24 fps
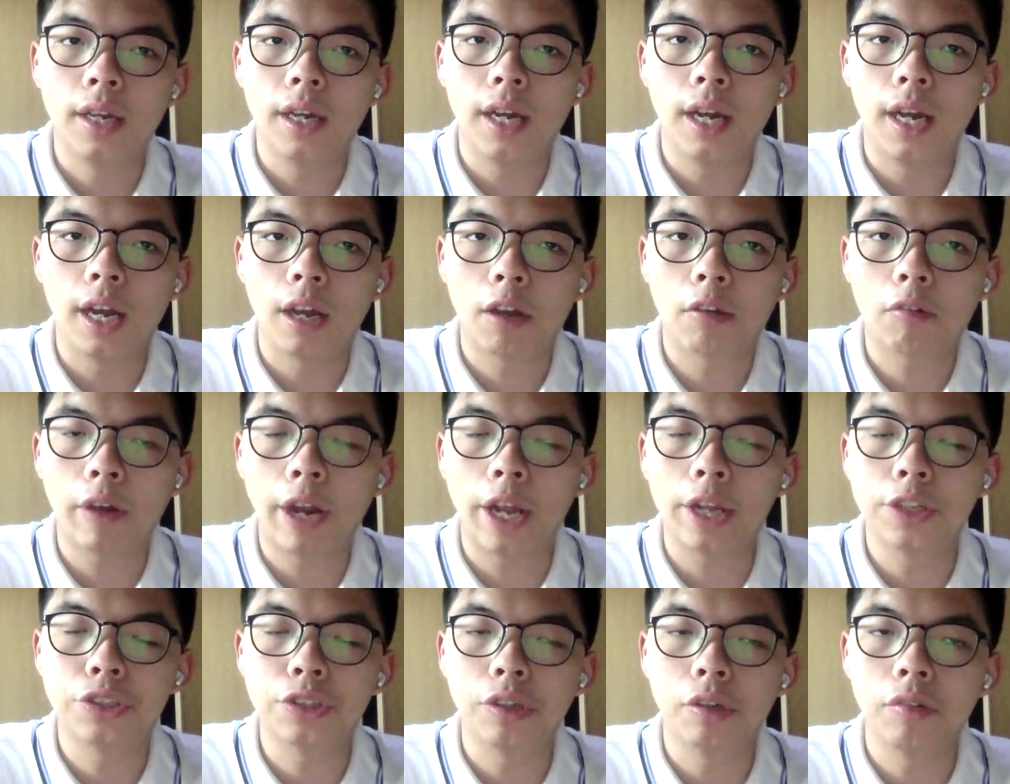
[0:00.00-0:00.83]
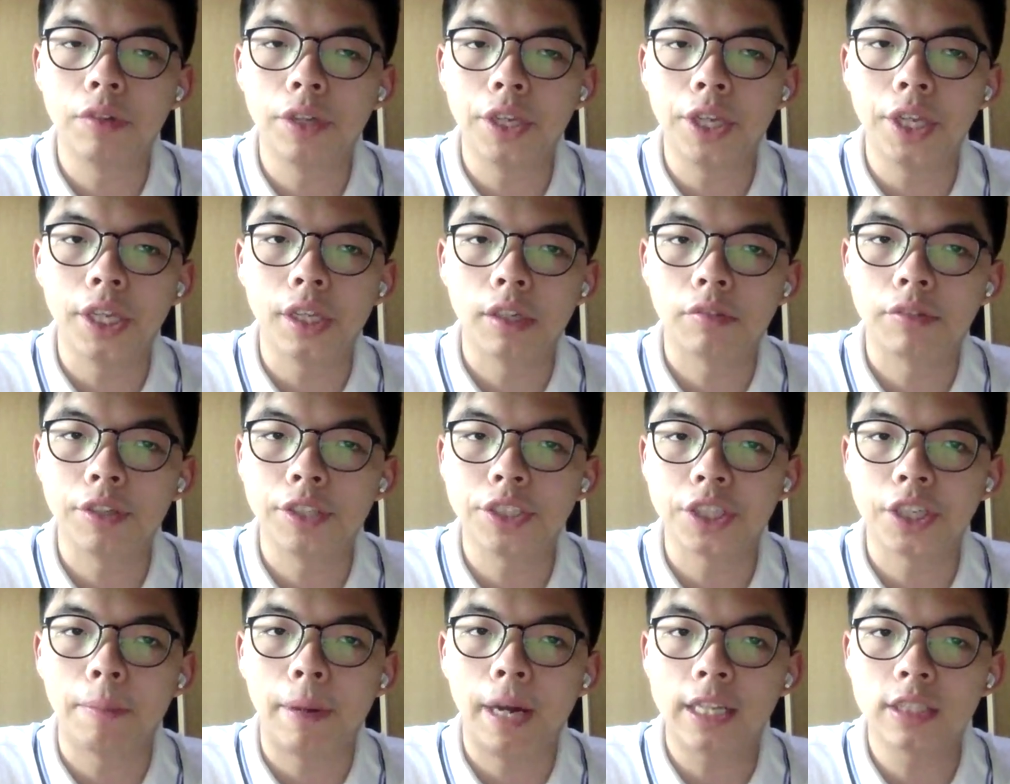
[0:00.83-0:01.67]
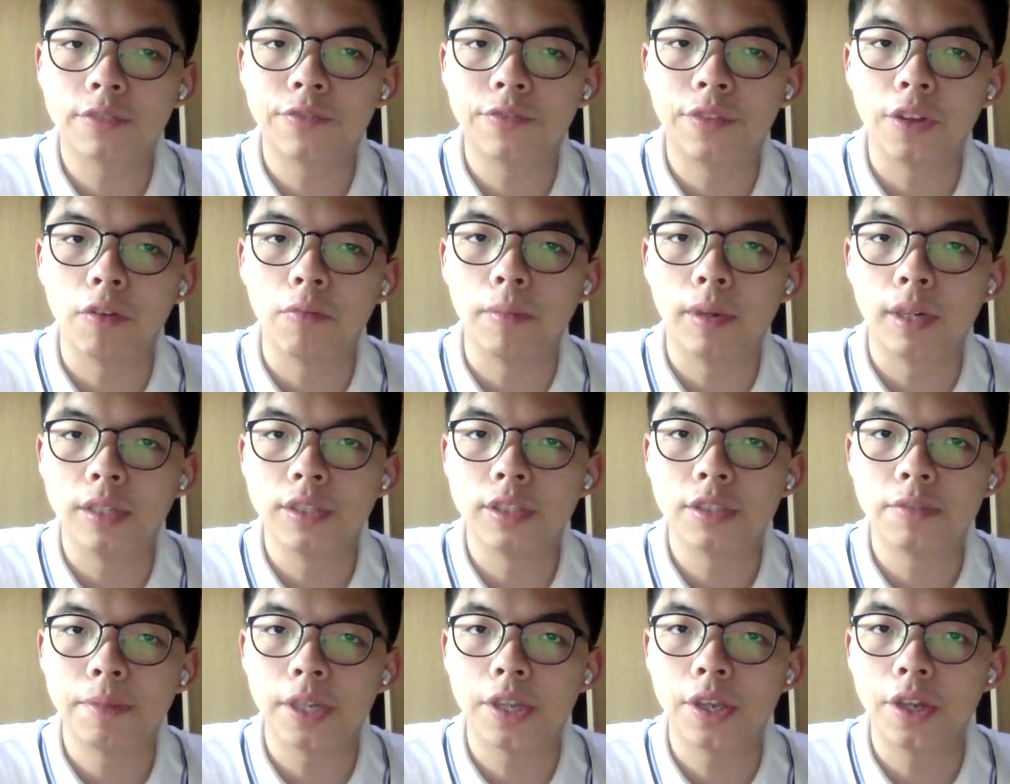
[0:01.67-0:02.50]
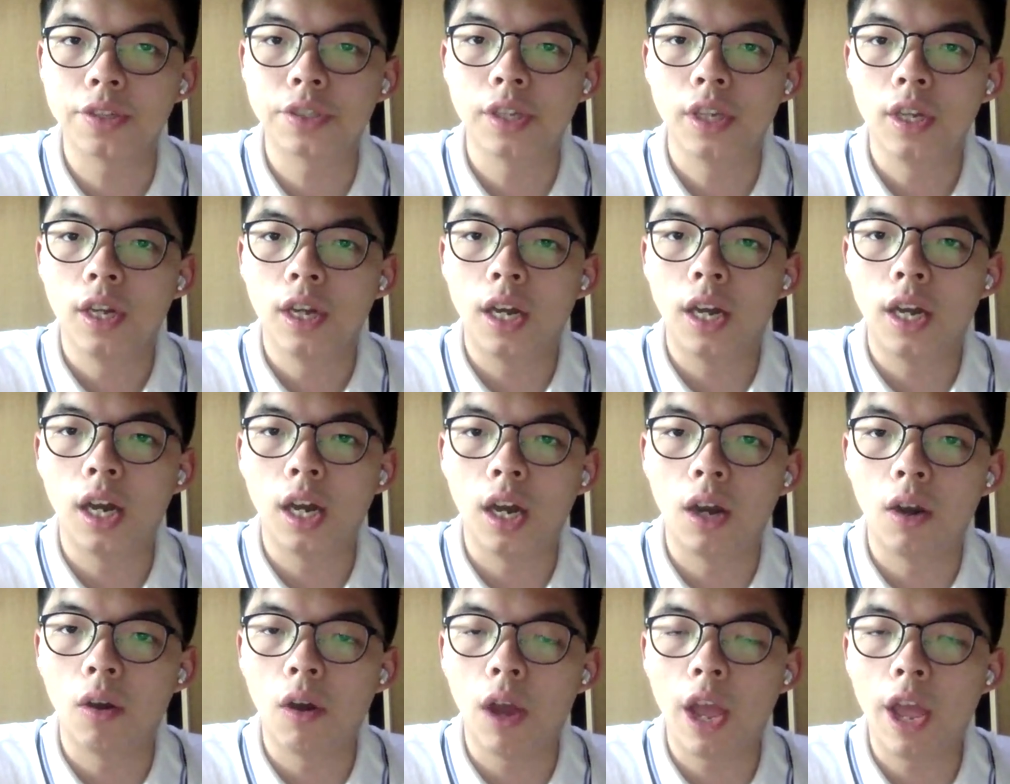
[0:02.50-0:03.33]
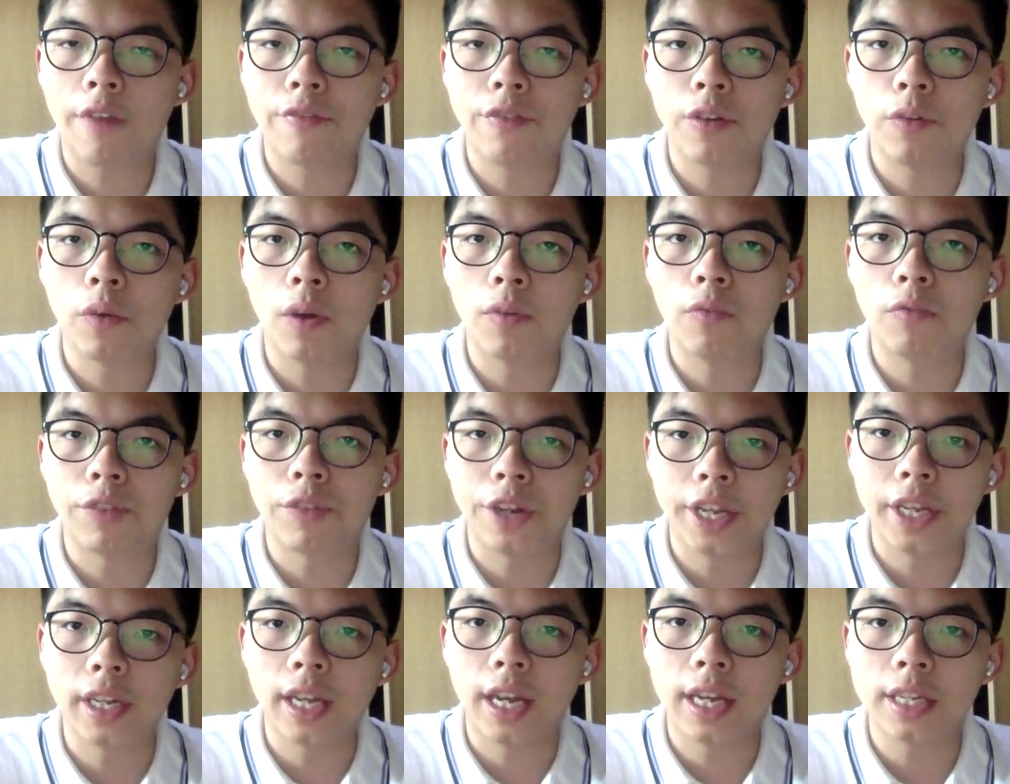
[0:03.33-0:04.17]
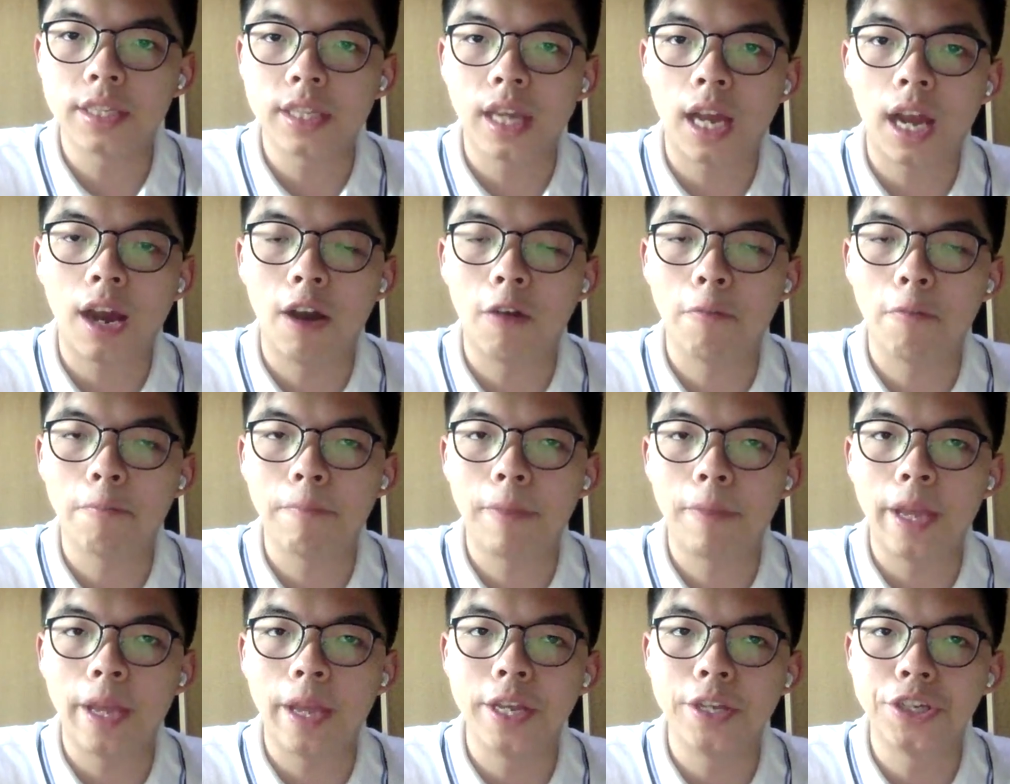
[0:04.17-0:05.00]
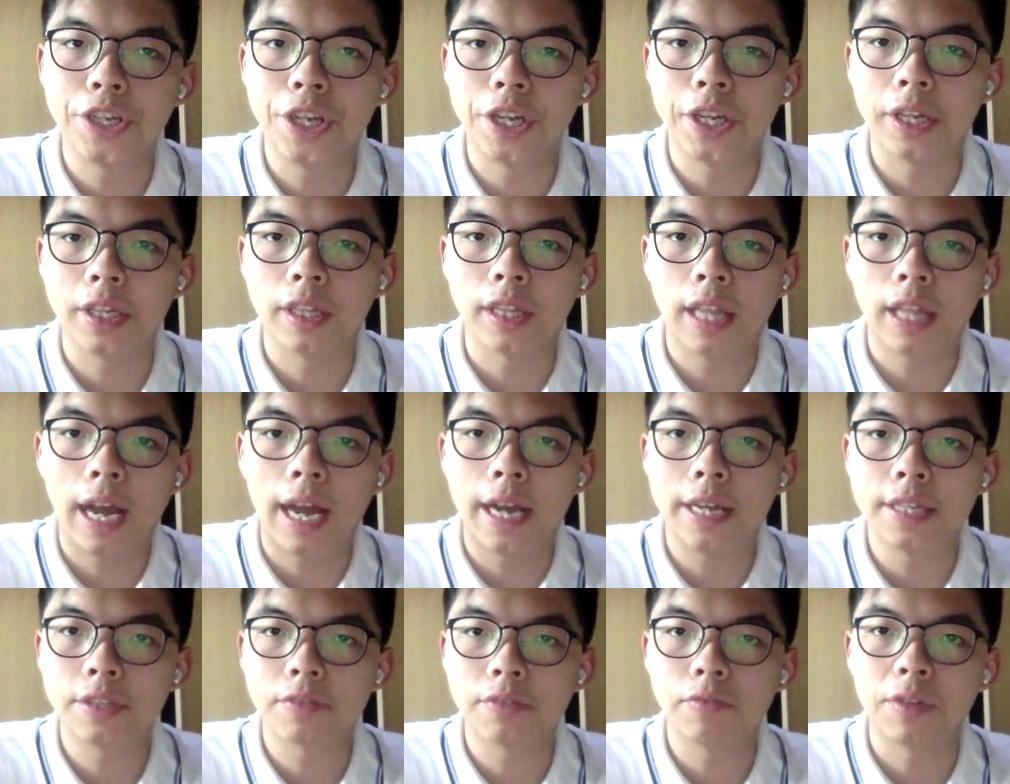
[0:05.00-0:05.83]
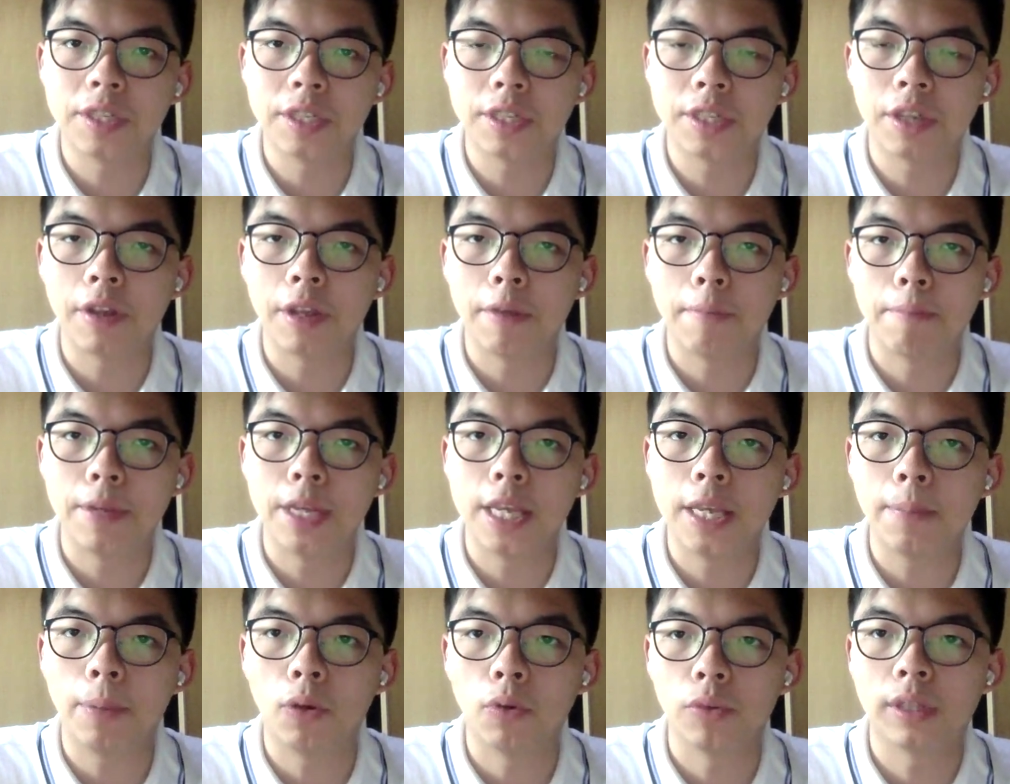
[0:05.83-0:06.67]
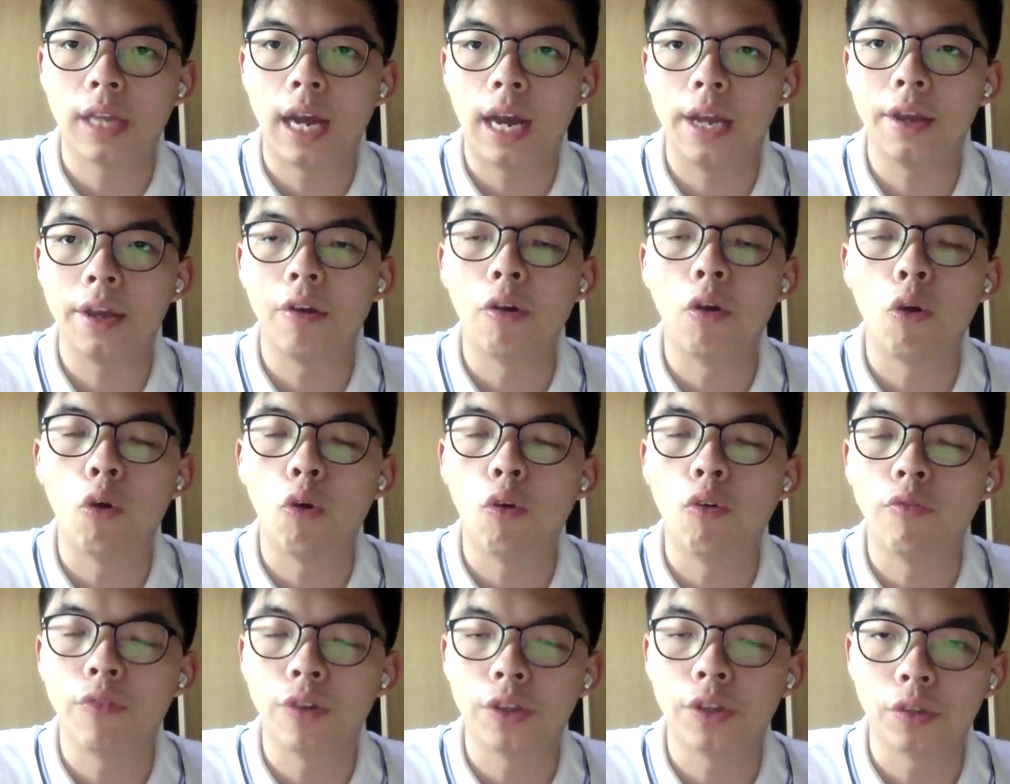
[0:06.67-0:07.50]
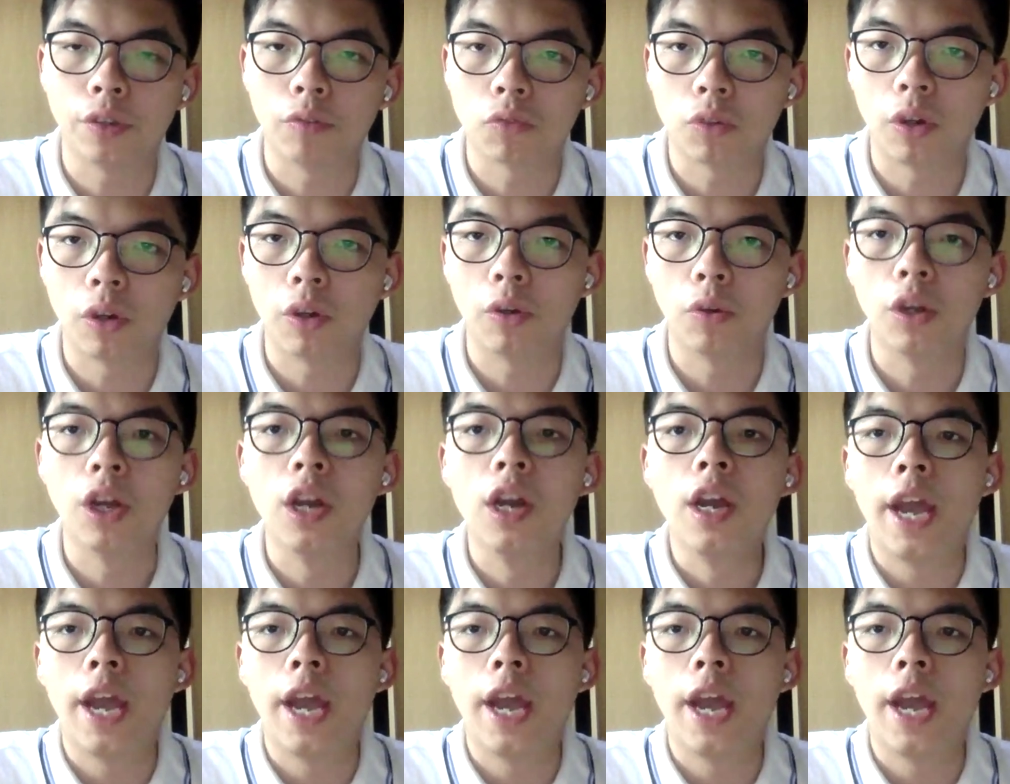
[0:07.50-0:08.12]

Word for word: uh, gradually increased in the past few months because uh, everyone realized how Beijing lies resulting people die all over the world,